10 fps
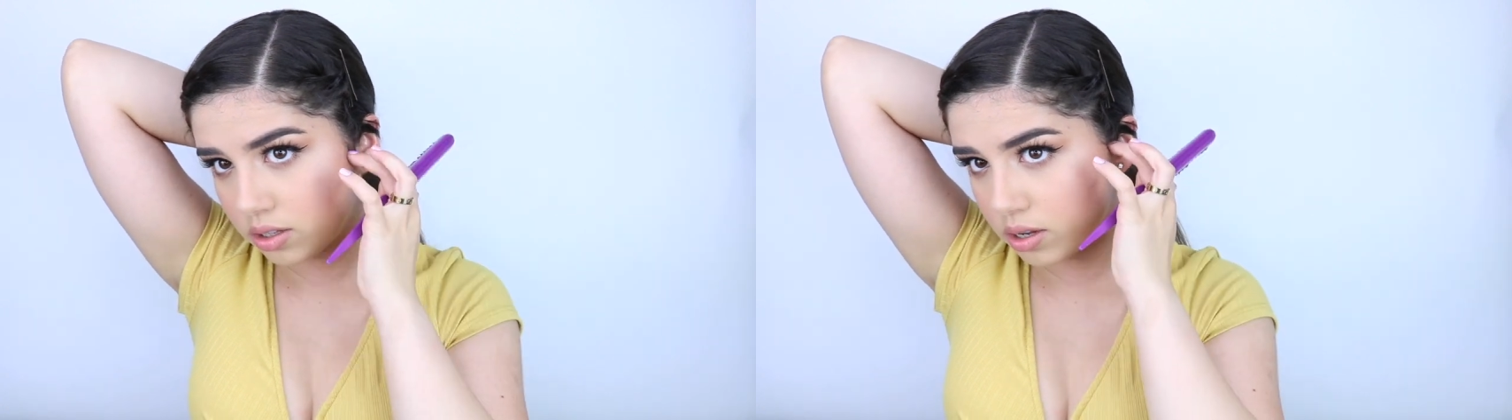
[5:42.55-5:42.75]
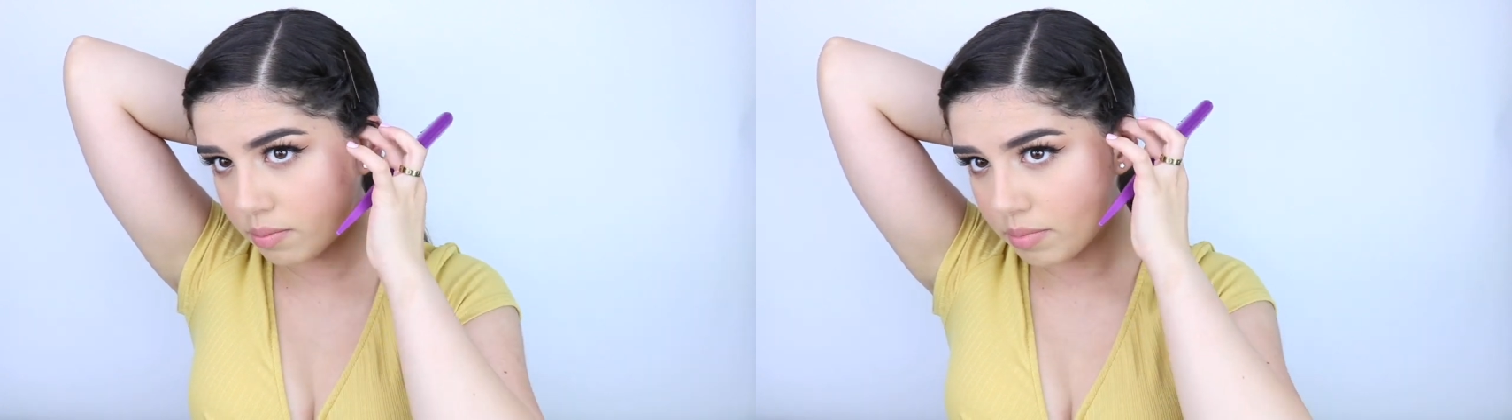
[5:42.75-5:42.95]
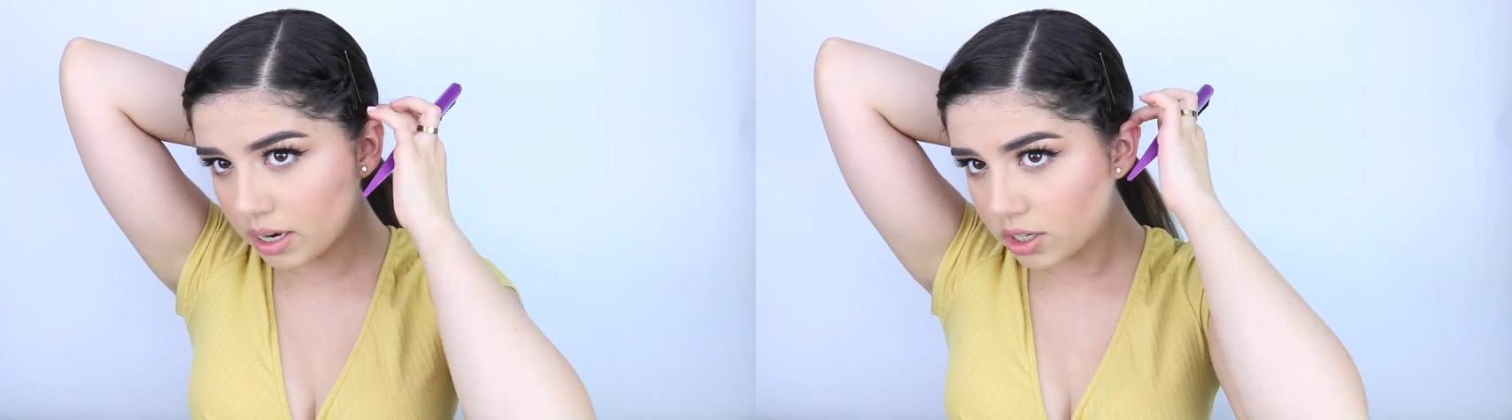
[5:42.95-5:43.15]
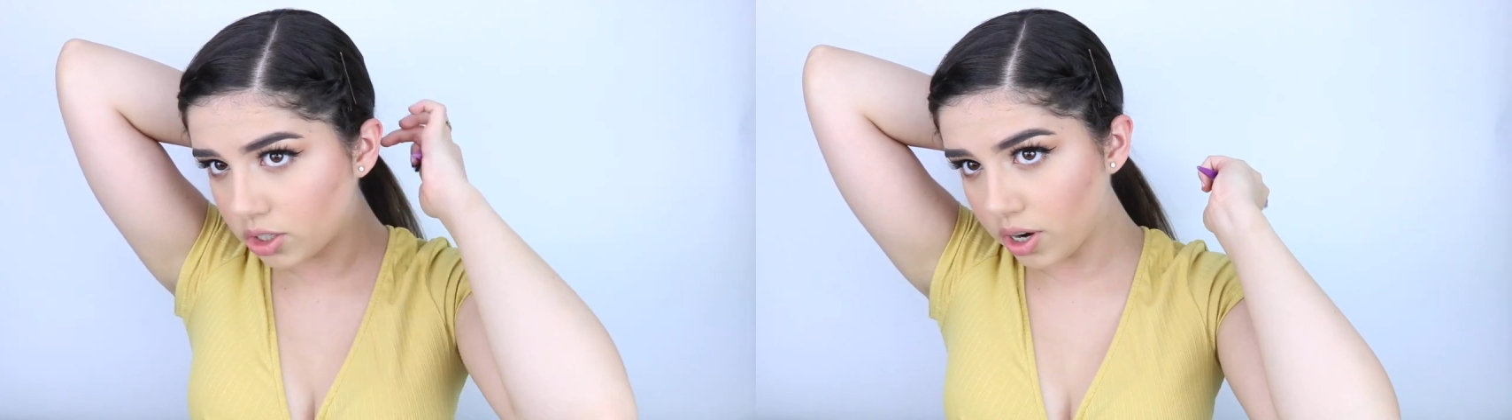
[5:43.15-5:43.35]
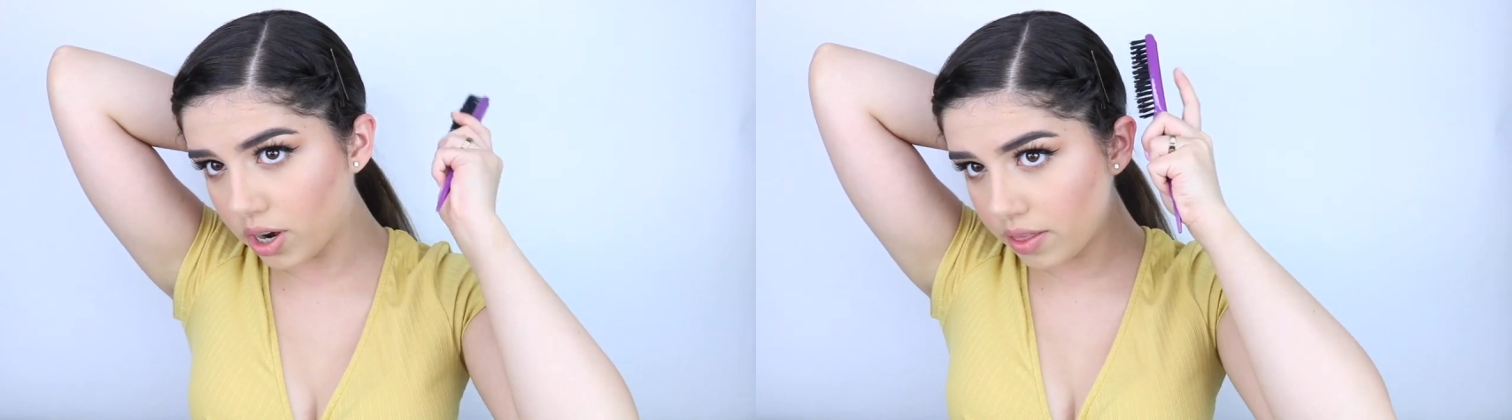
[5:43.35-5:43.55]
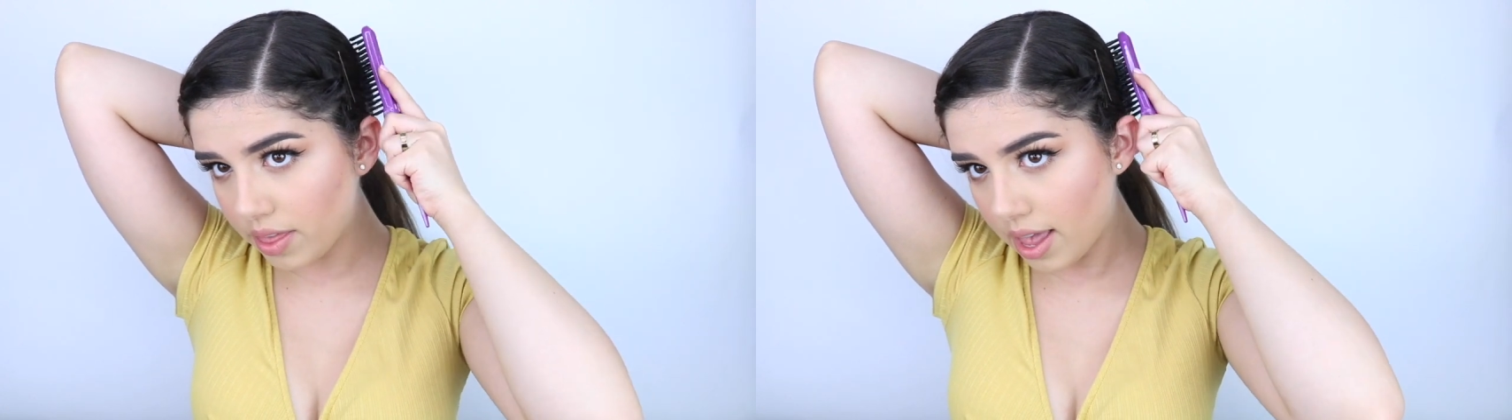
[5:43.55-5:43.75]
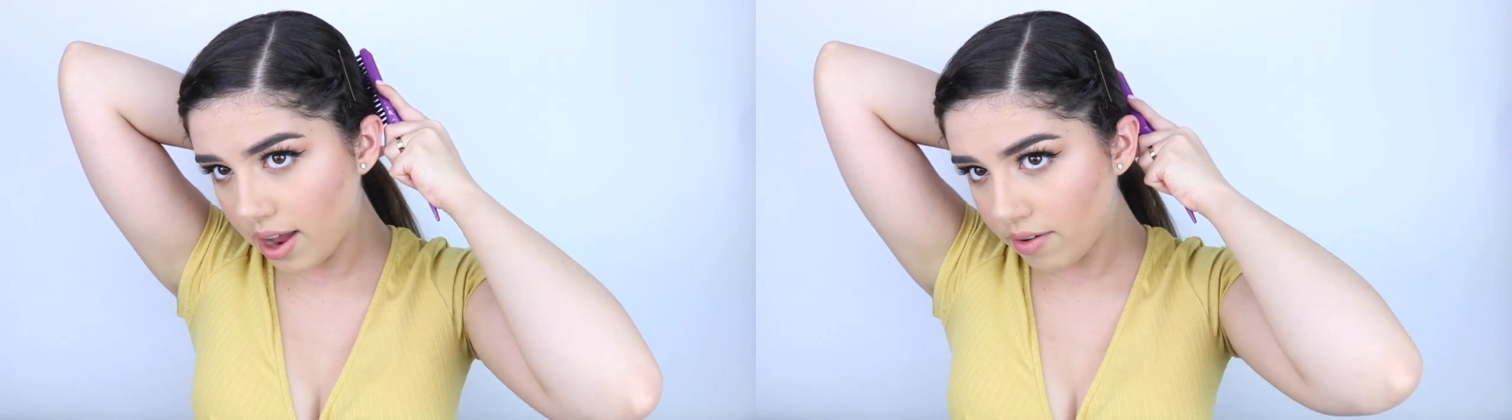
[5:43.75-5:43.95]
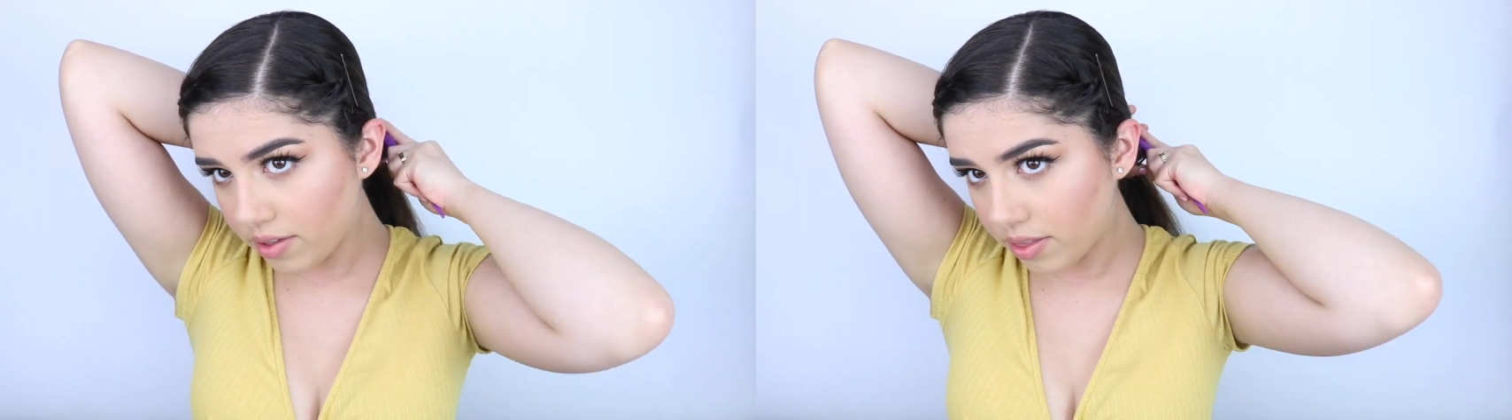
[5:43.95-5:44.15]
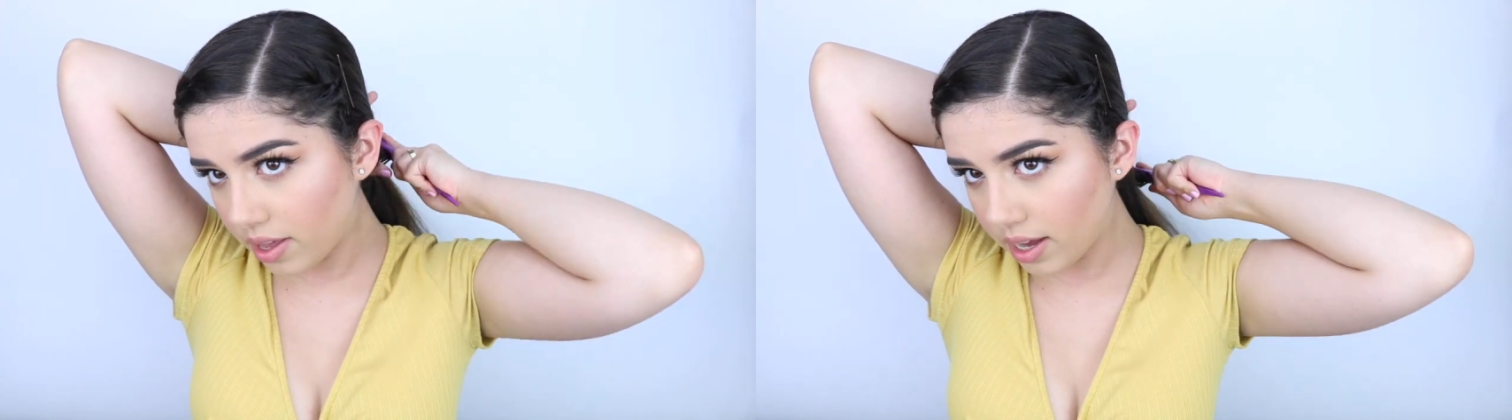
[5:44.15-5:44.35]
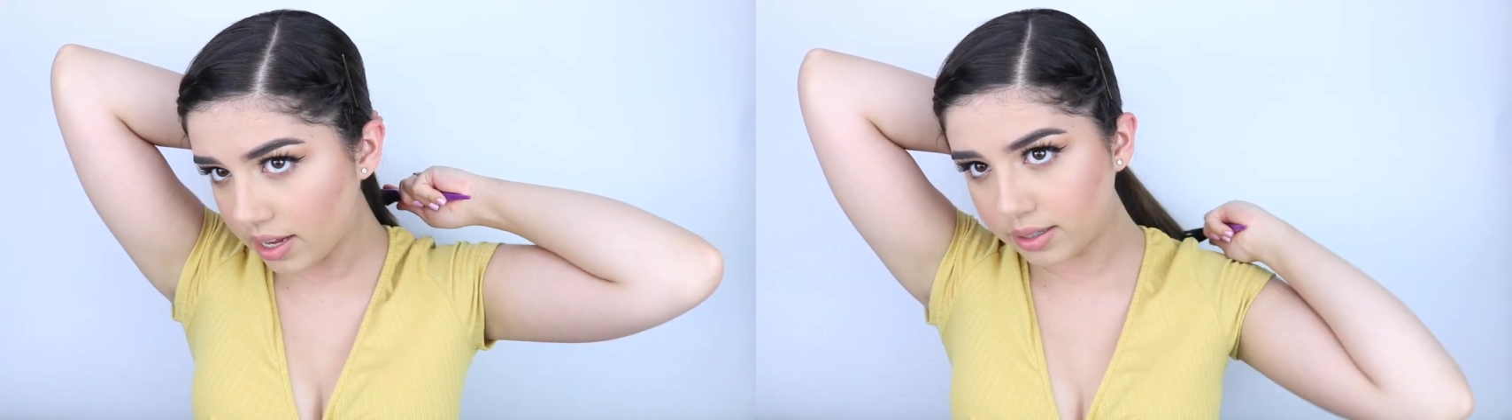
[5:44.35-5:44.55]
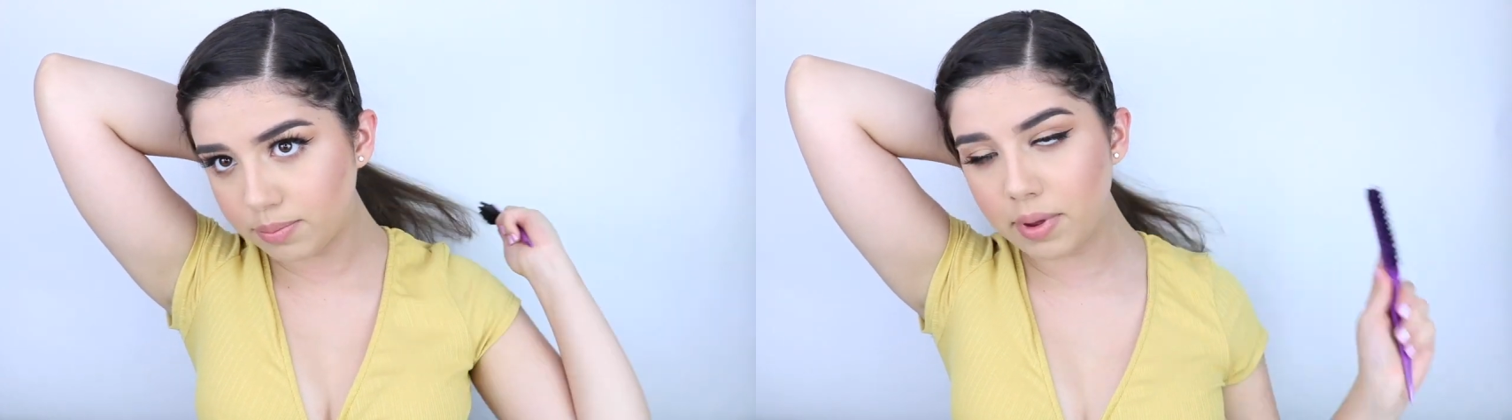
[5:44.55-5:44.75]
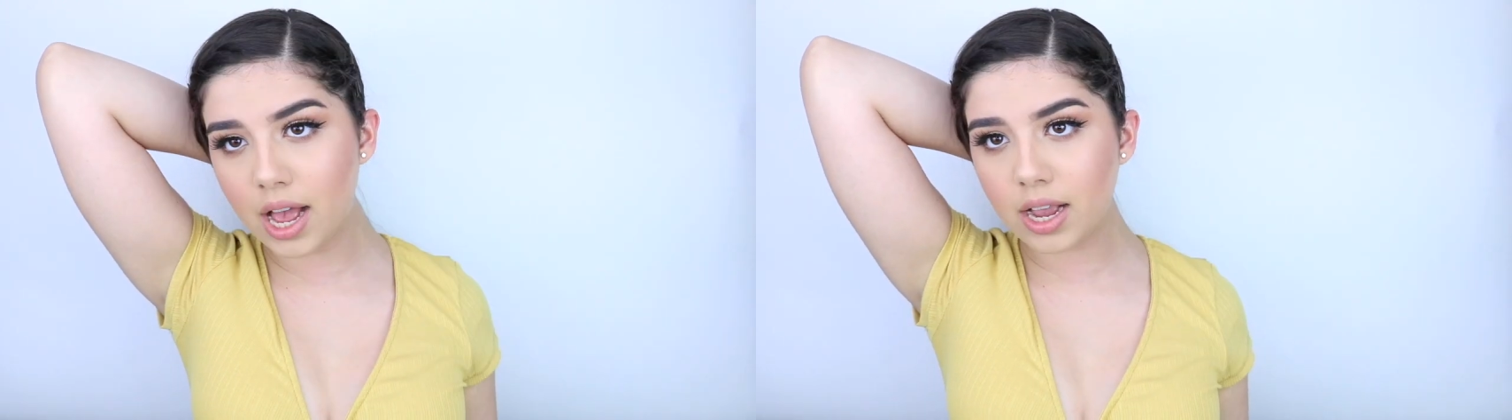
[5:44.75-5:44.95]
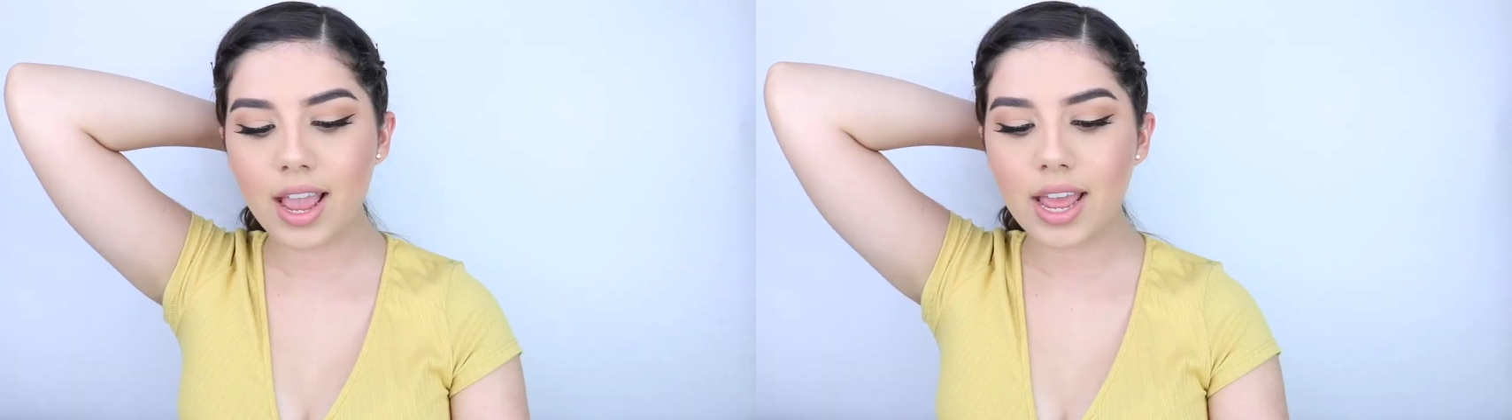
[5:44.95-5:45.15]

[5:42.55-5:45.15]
to make sure that everything is back.